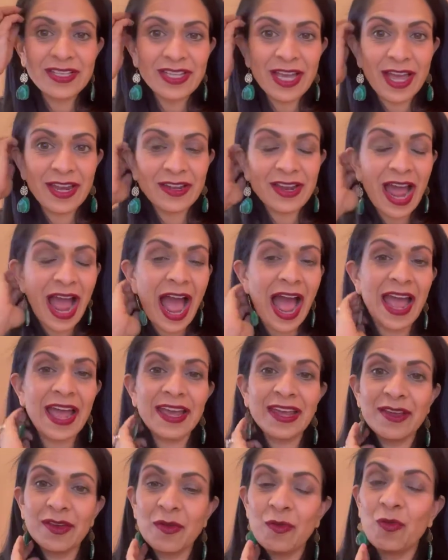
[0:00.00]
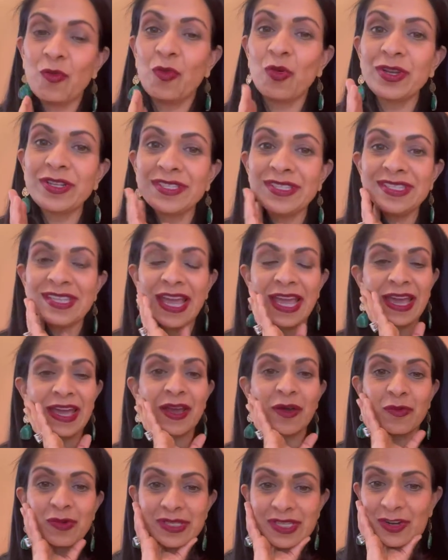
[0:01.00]
I wouldn't say
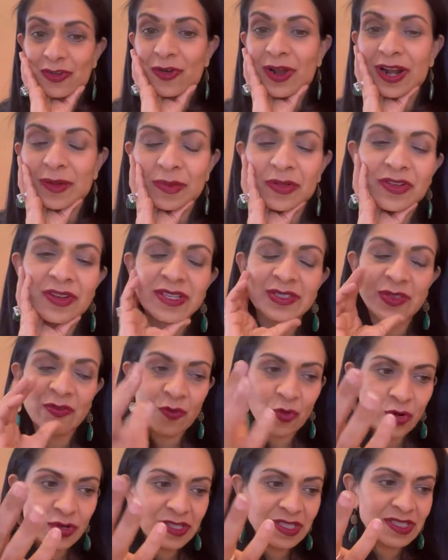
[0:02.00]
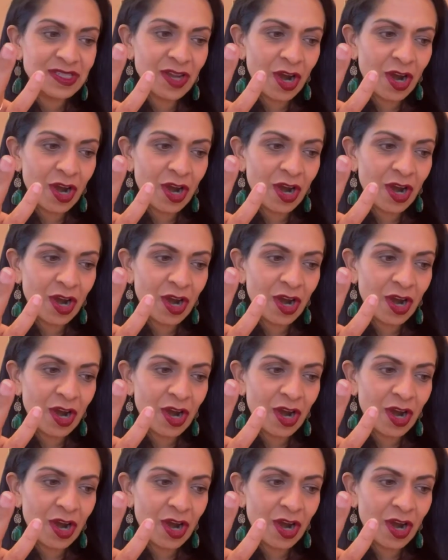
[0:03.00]
it was incredible because of course it's